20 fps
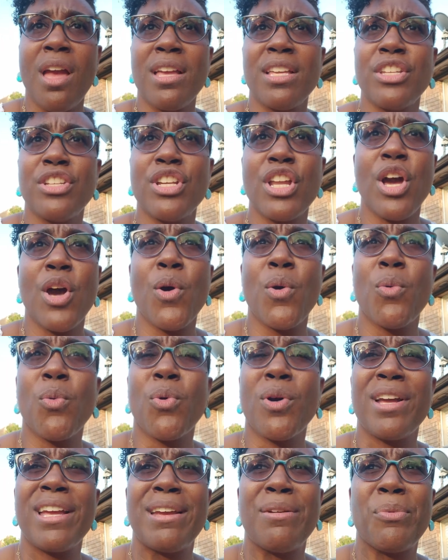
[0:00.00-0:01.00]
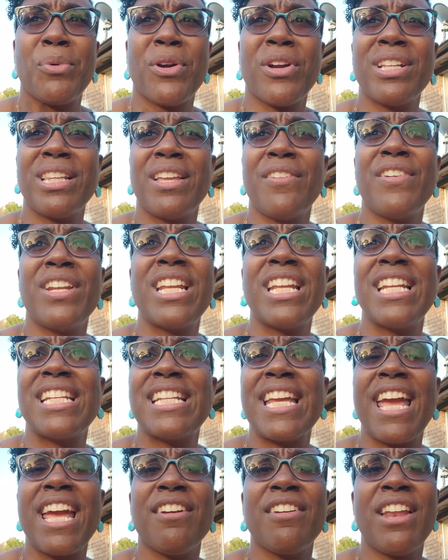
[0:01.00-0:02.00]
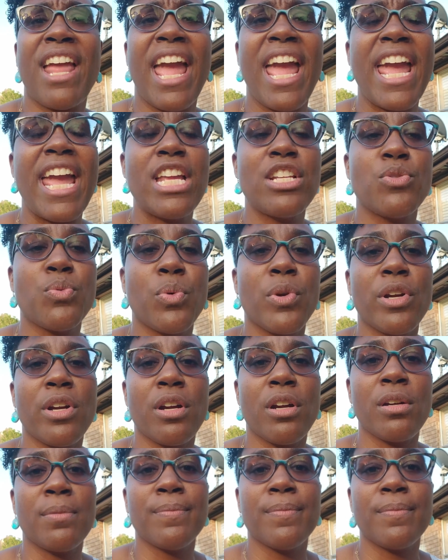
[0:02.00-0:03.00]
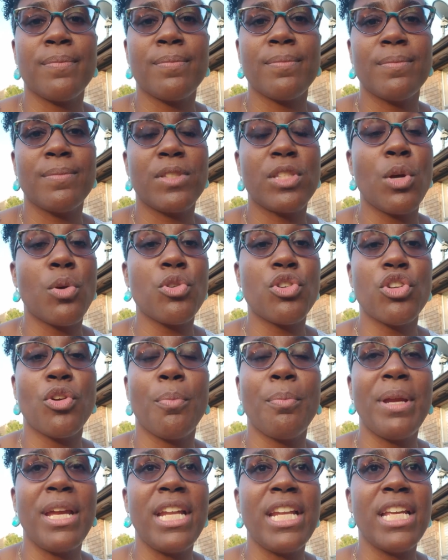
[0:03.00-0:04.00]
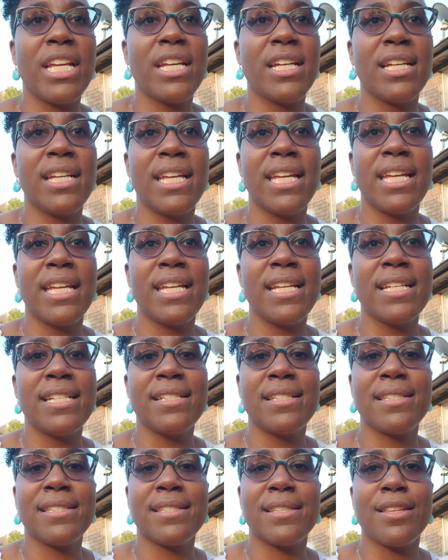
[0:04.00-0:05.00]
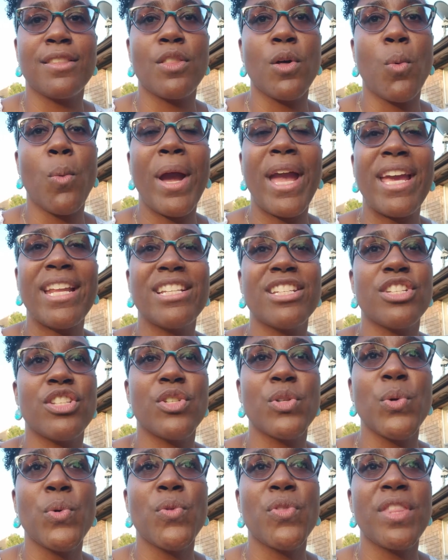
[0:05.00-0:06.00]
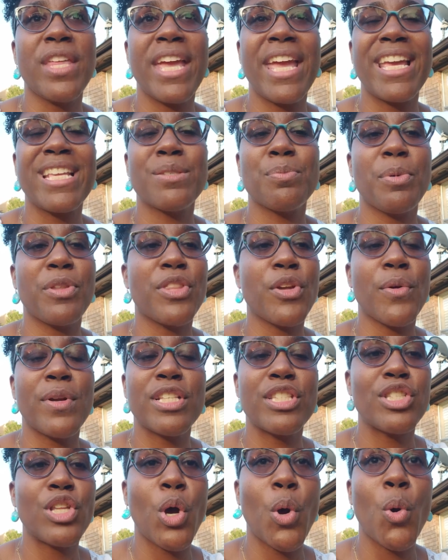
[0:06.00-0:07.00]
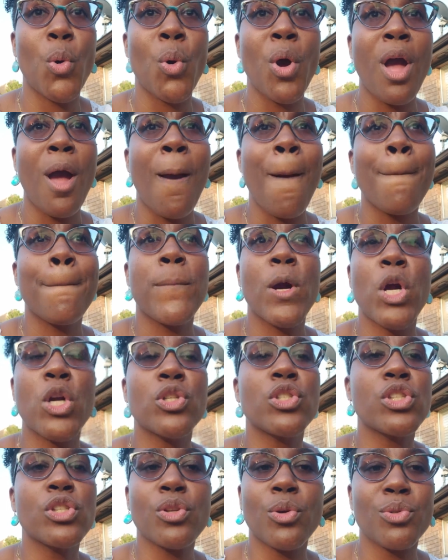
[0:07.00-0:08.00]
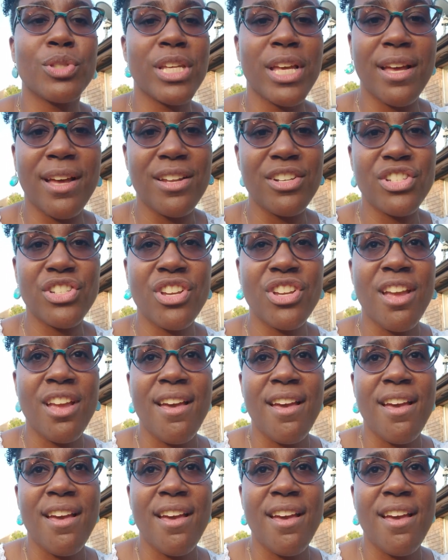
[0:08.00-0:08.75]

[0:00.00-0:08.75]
You know, we're living in a day and age where social media is the way to do things, but there is no personal touch.